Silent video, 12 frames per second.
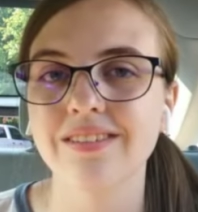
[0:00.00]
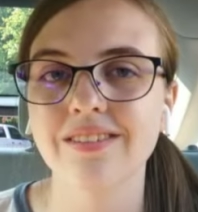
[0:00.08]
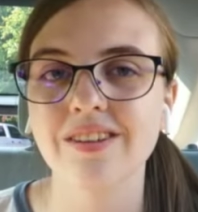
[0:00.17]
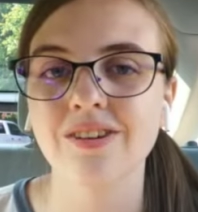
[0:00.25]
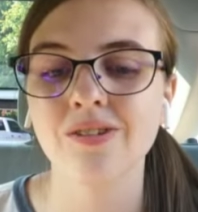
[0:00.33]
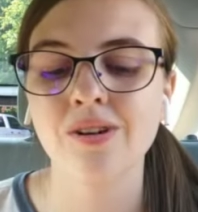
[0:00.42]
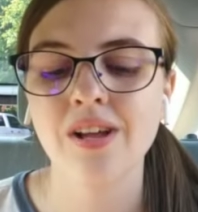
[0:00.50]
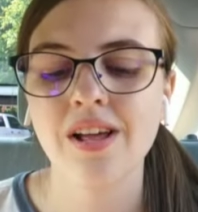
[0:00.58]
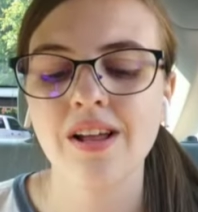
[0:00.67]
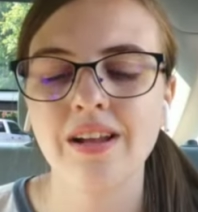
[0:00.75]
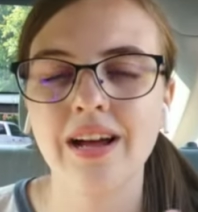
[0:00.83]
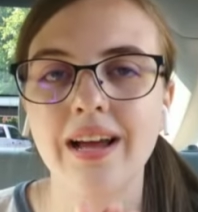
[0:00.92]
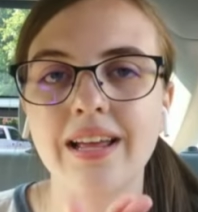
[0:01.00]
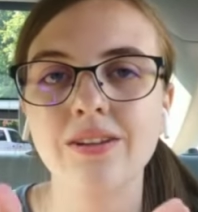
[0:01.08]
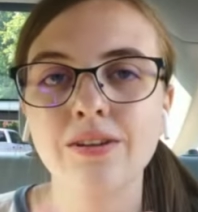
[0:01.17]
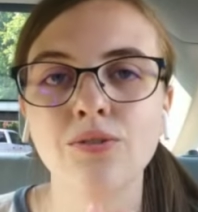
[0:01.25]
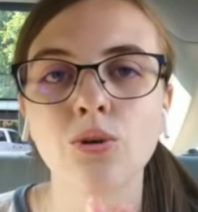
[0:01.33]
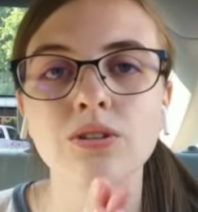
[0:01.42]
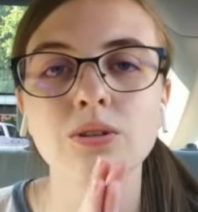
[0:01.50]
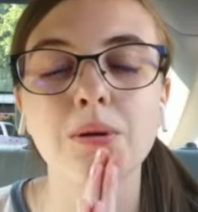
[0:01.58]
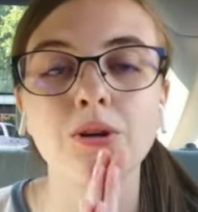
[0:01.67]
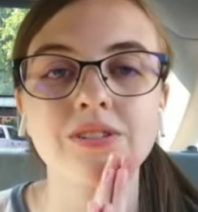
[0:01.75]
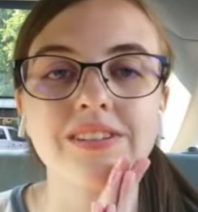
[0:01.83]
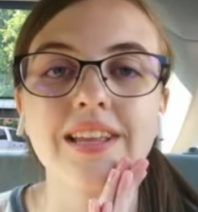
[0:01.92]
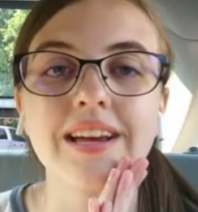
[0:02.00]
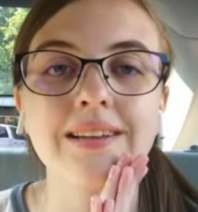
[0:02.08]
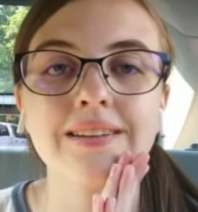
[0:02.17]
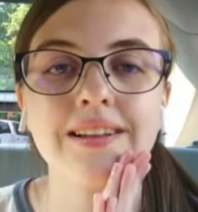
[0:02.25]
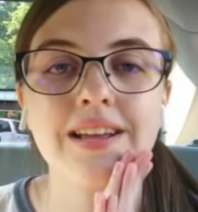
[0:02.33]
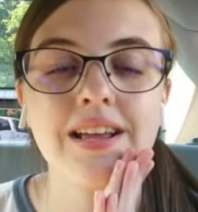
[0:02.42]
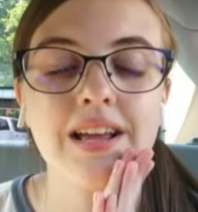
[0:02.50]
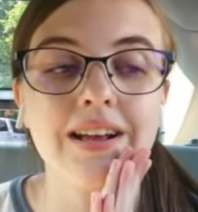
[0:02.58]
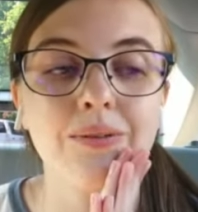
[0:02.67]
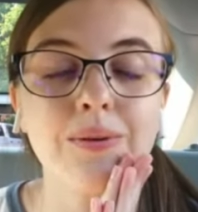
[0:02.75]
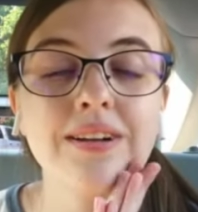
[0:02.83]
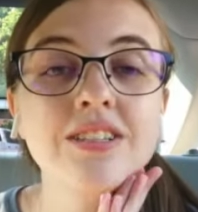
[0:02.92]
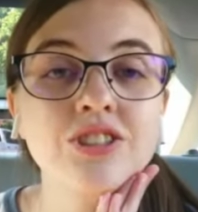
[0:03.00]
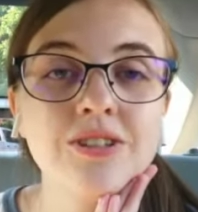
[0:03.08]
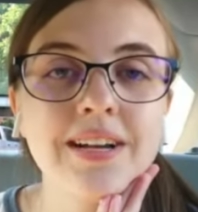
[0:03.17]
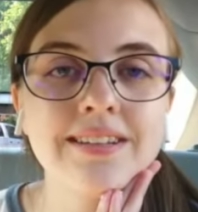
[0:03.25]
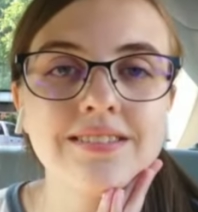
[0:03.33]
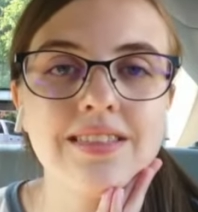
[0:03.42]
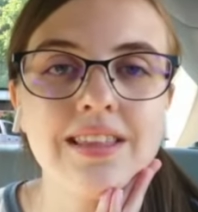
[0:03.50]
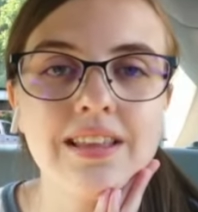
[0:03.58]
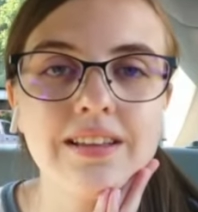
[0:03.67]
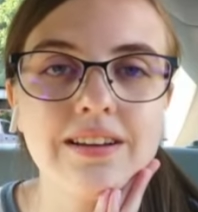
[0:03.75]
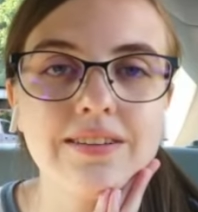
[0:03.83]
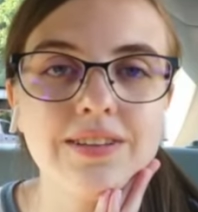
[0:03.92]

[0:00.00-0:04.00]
So I look forward to posting that. What did you guys think of the